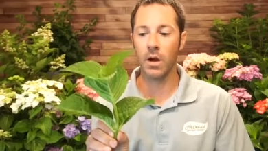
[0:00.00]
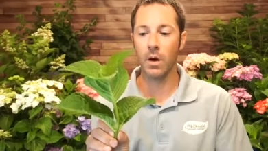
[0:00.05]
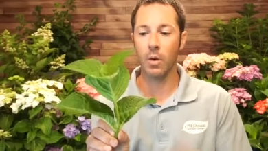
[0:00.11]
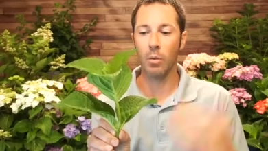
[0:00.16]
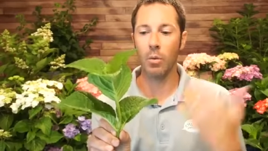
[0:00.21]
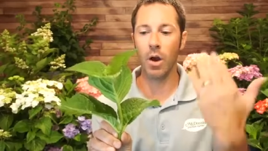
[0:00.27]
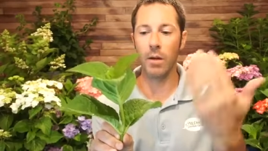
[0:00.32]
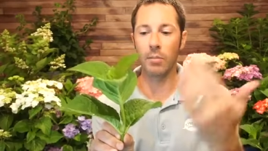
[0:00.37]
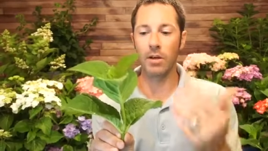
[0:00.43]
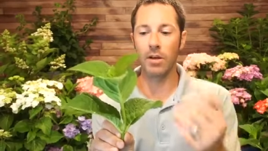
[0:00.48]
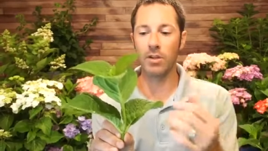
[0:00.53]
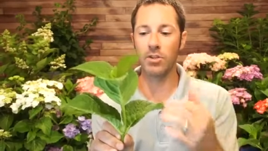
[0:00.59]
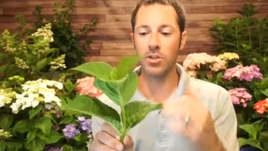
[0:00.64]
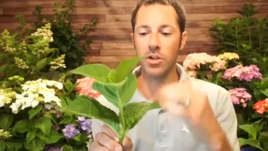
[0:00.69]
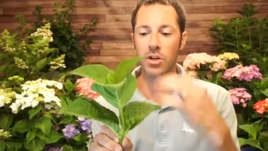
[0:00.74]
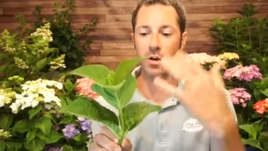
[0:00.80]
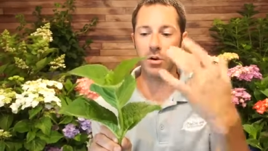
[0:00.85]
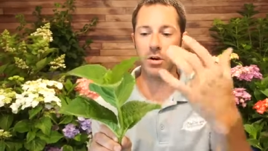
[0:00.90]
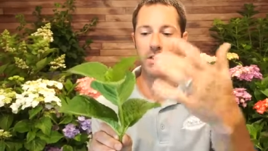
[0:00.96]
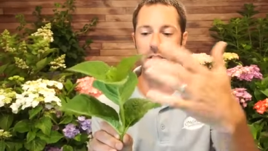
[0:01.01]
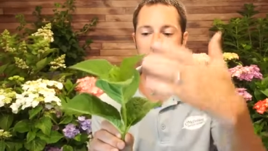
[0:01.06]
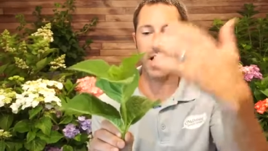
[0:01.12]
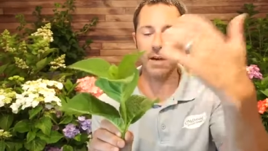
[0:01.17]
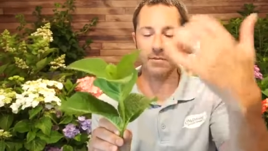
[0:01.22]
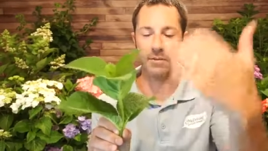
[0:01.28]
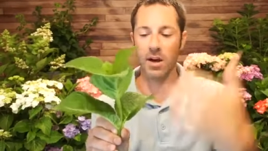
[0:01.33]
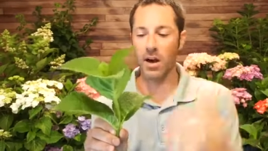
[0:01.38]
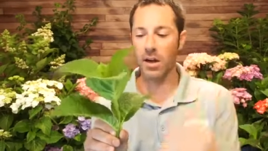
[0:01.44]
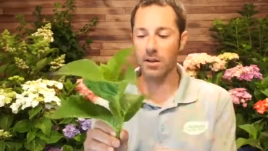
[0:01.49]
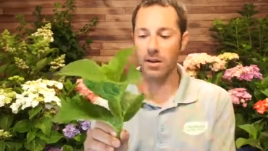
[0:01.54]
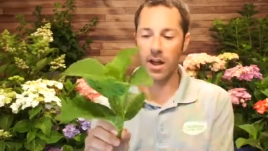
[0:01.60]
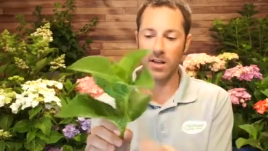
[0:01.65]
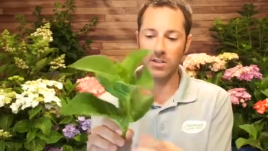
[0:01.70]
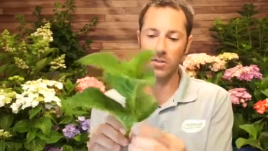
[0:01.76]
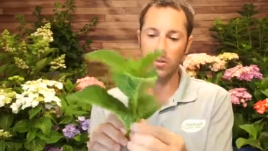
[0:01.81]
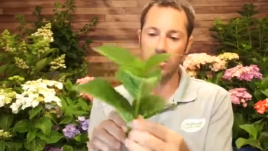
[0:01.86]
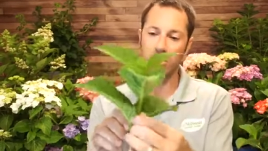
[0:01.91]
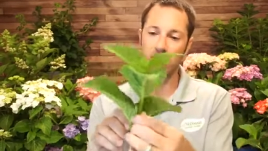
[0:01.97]
What I'm going to do is I've cut,
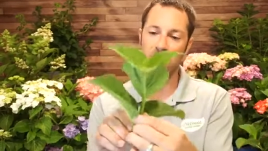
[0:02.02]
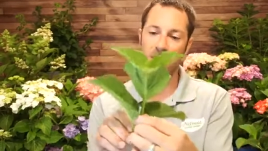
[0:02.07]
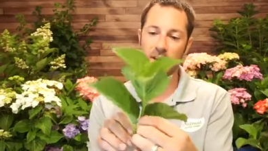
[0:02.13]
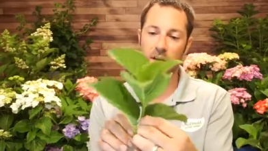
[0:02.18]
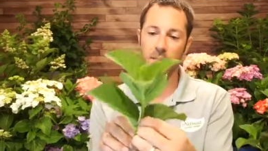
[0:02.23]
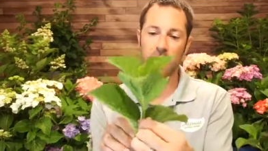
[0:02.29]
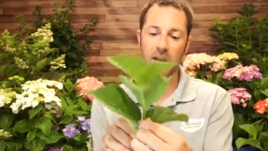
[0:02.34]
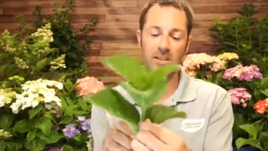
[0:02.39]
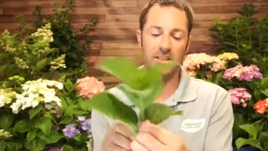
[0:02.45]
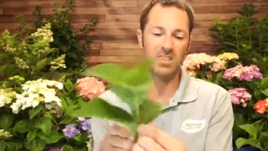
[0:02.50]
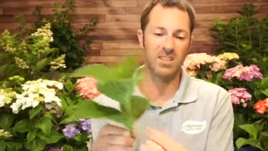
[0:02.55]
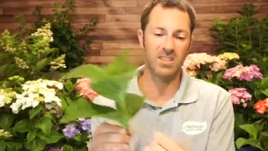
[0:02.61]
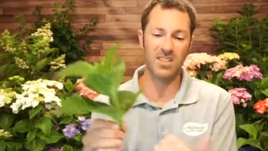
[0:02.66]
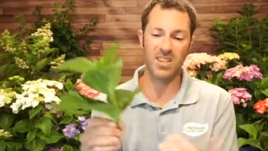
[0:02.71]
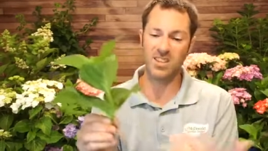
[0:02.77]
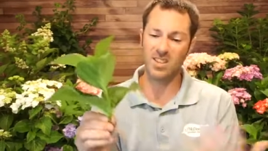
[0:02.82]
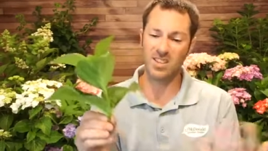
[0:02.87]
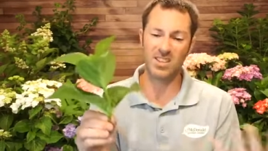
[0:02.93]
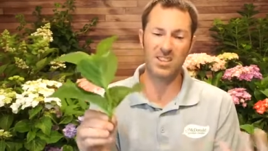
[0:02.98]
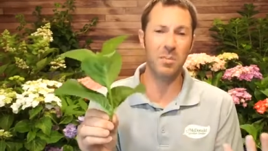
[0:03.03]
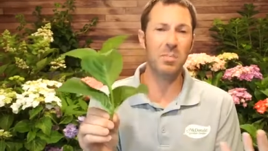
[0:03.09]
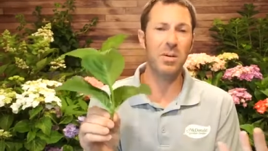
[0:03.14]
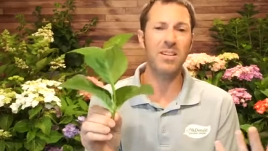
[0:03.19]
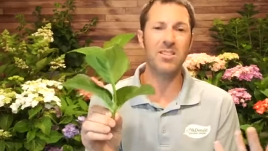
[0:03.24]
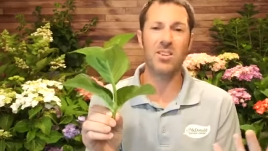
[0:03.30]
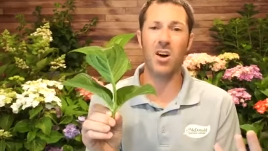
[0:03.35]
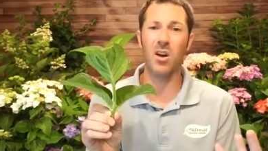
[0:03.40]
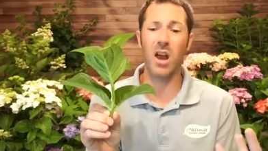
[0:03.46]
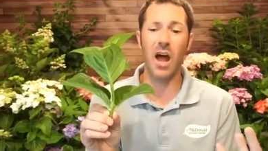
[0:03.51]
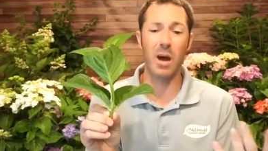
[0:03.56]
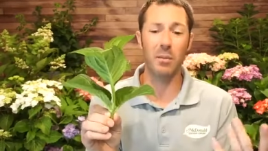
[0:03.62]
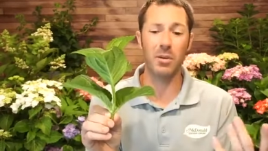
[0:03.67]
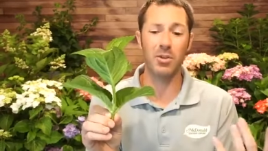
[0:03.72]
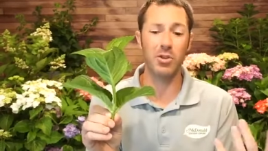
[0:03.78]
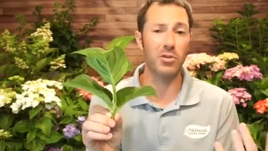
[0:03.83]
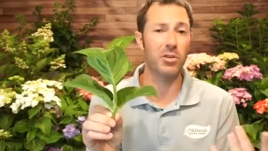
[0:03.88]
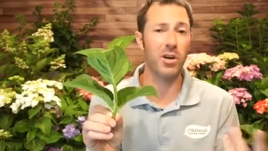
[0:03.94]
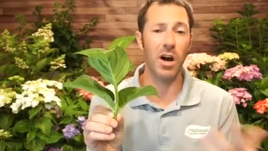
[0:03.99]
as you can see, about 6 inches. It depends on how
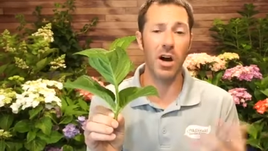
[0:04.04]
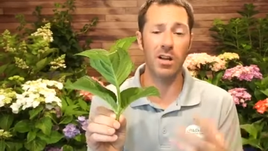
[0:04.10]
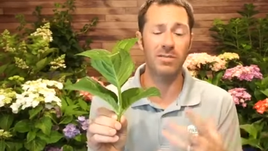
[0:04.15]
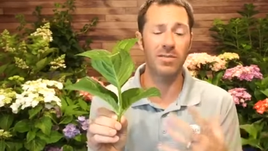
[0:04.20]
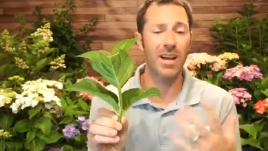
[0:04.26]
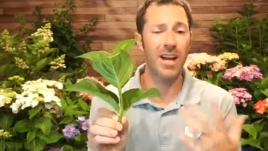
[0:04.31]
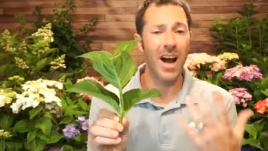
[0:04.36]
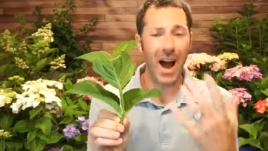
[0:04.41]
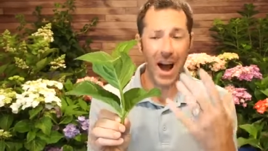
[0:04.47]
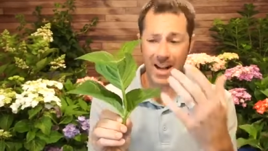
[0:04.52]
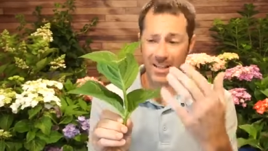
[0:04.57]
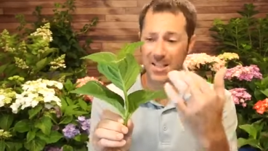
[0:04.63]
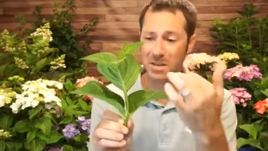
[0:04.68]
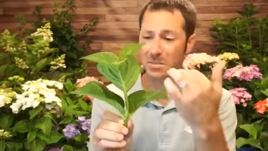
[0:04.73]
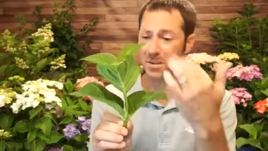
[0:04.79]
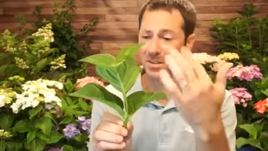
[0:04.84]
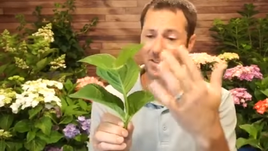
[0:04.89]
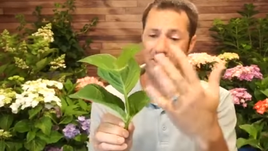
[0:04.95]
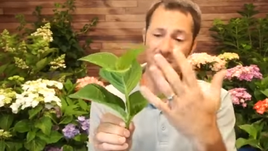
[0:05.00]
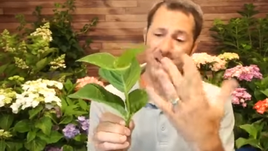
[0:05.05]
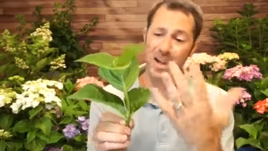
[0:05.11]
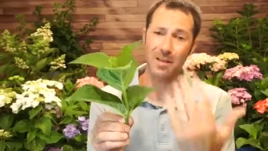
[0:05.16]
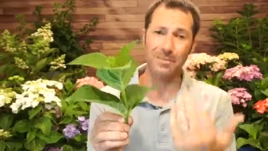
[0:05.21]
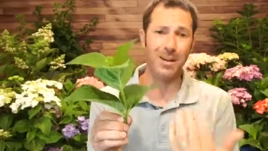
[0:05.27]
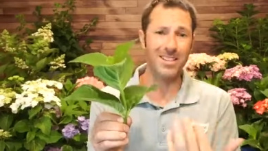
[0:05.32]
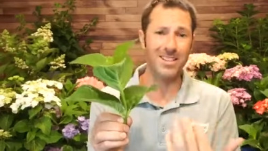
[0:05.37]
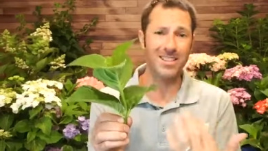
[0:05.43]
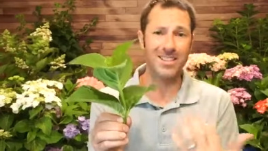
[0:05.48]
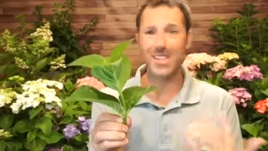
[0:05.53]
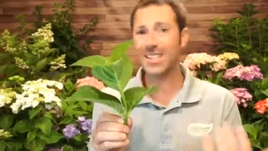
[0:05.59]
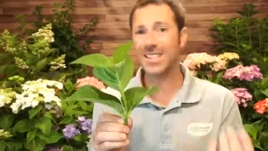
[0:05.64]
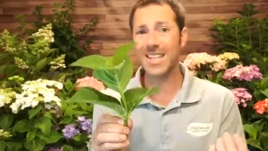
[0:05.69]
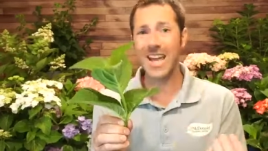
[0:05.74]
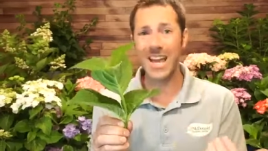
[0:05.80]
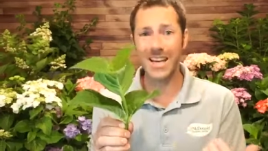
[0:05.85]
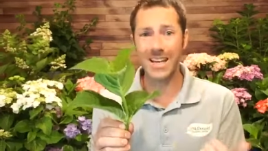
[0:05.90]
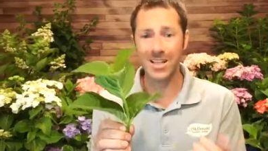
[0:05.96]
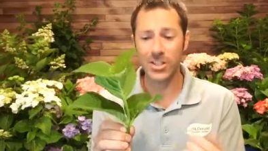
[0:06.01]
much you cut. I typically say about 6
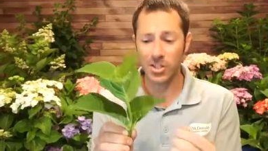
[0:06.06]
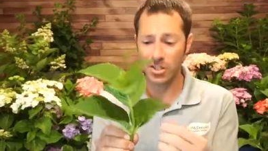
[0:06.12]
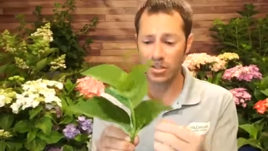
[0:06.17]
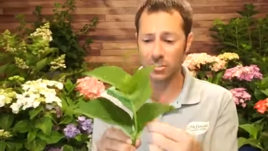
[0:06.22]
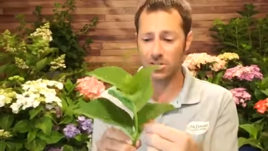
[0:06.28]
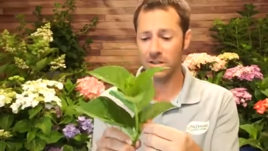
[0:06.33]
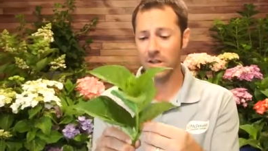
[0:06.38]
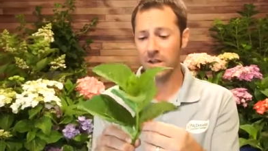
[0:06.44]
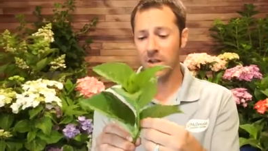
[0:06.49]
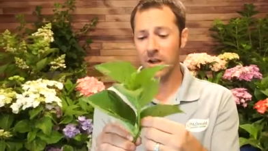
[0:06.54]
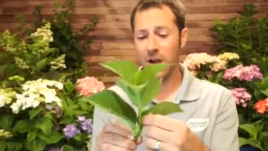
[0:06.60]
to 8 inches.